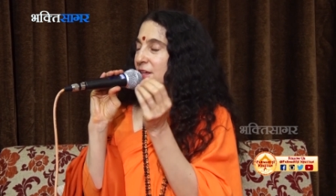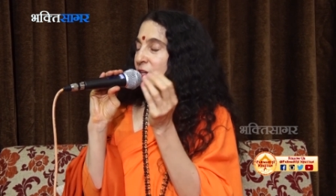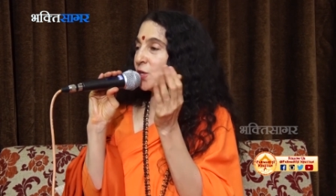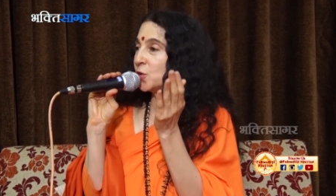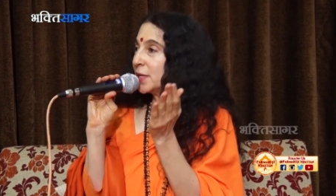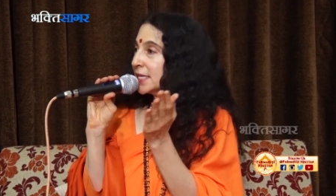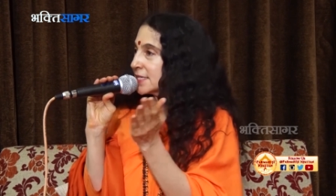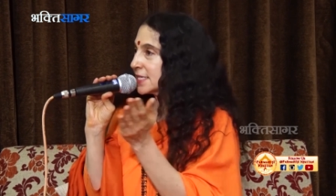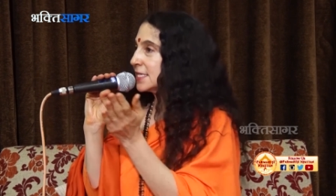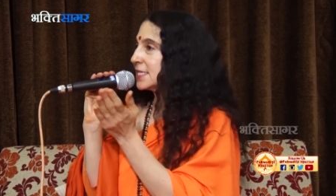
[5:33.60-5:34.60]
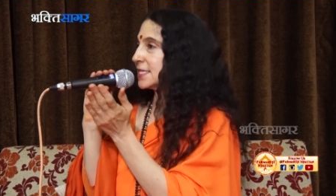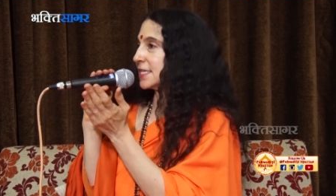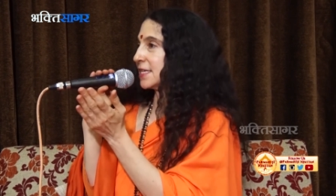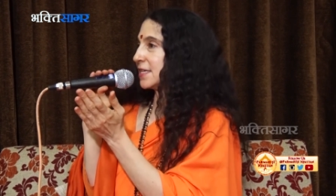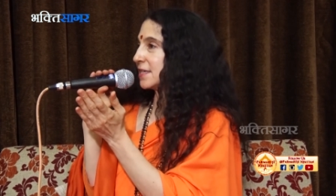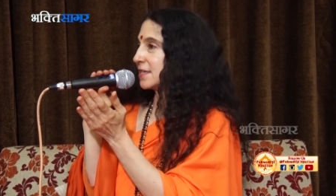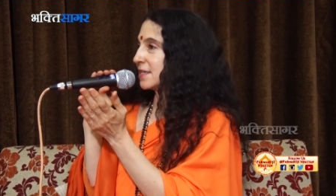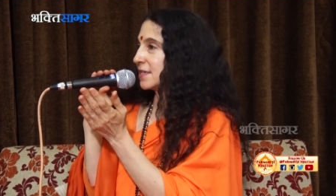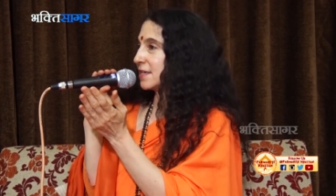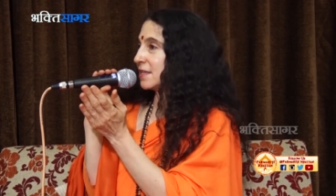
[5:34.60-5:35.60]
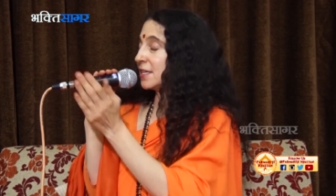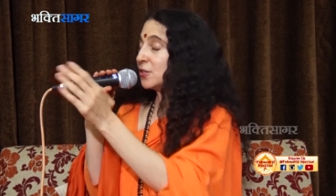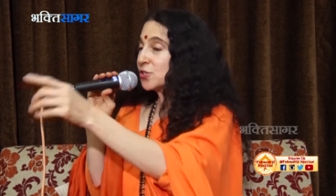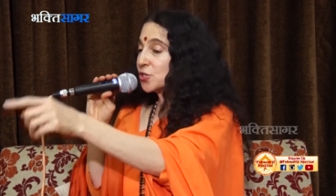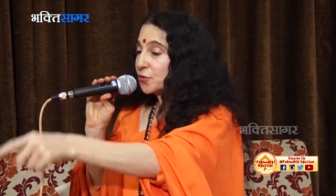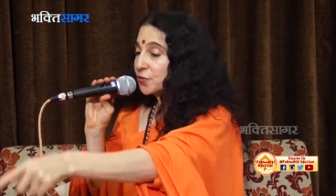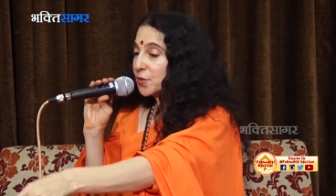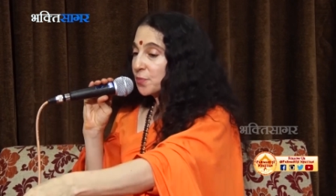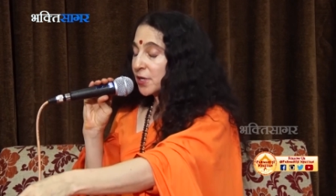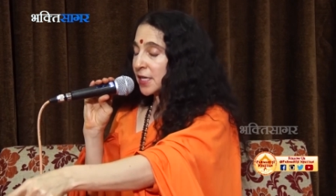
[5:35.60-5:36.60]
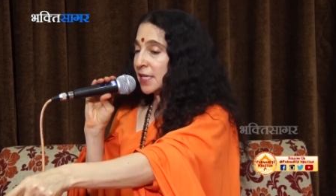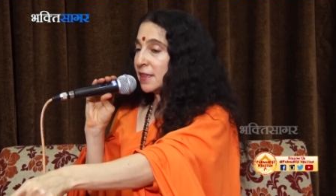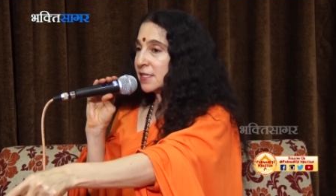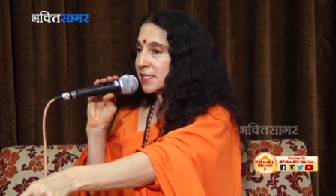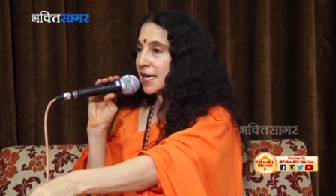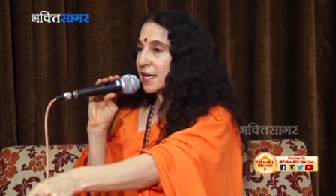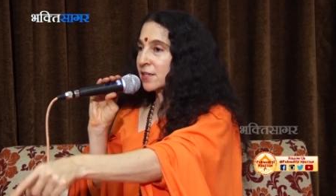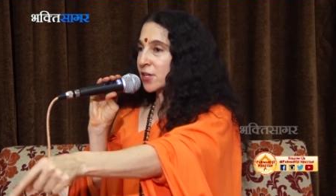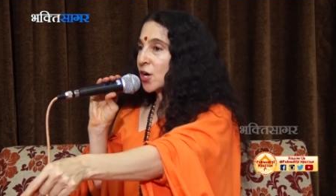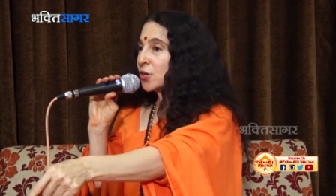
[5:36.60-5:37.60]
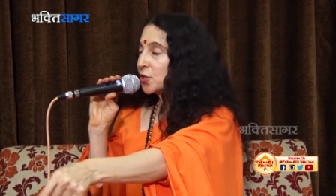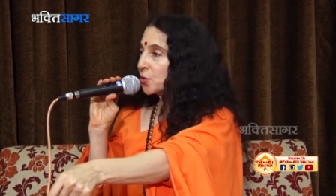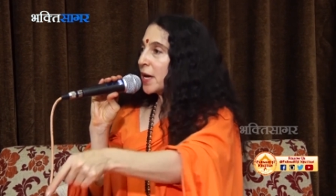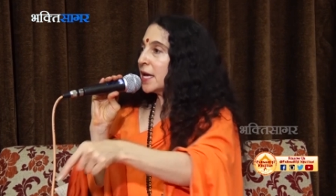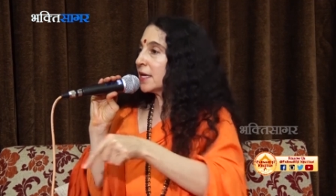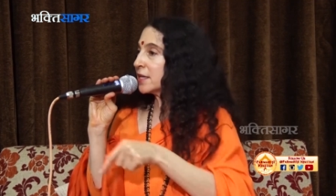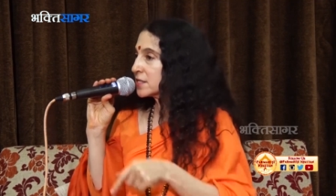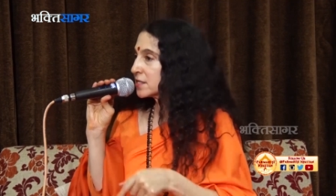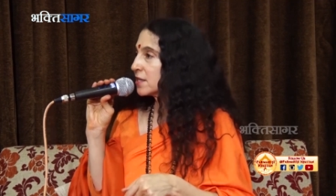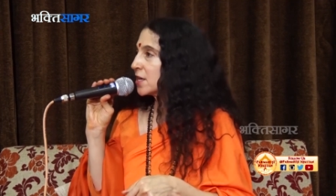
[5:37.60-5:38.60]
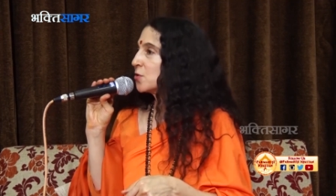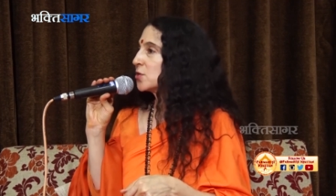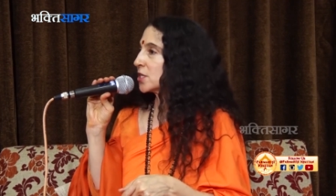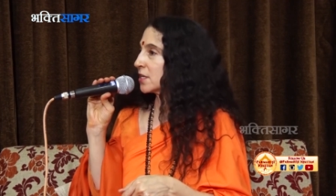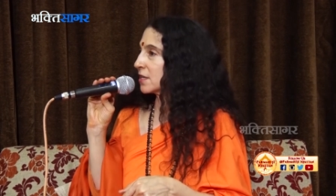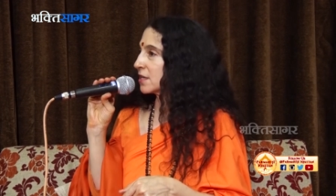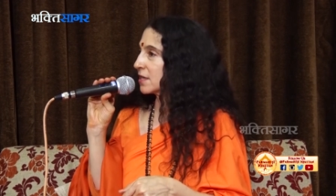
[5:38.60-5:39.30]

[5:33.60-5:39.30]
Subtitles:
You existed. There's your footprint in the sand on your way into the ocean.